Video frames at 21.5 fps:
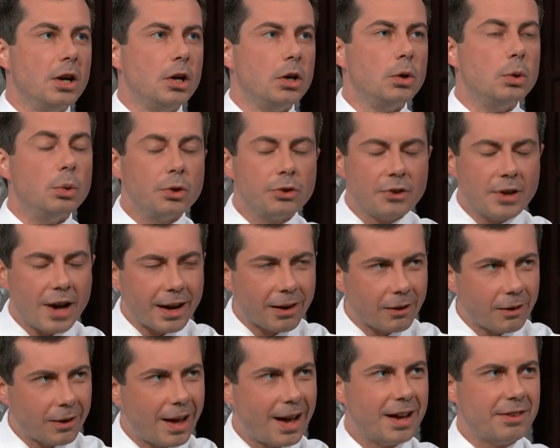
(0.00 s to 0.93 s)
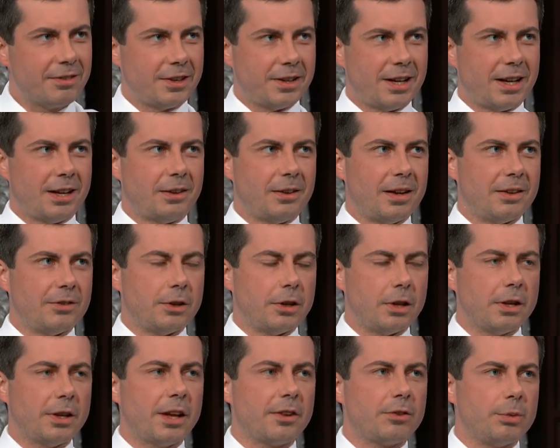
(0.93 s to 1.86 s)
who is not alive on 9 11
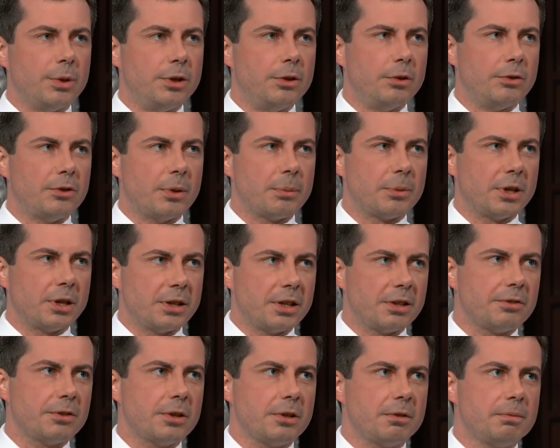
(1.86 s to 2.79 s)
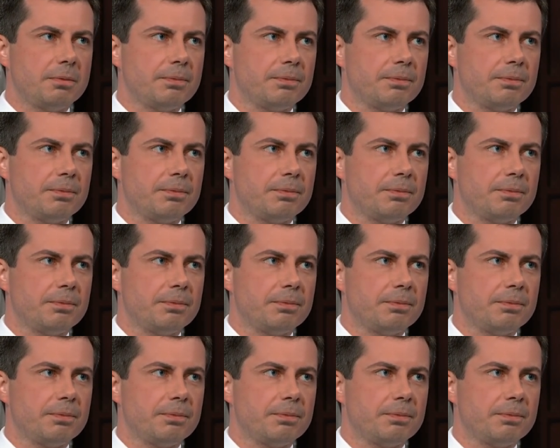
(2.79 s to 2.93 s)
unless we do something different.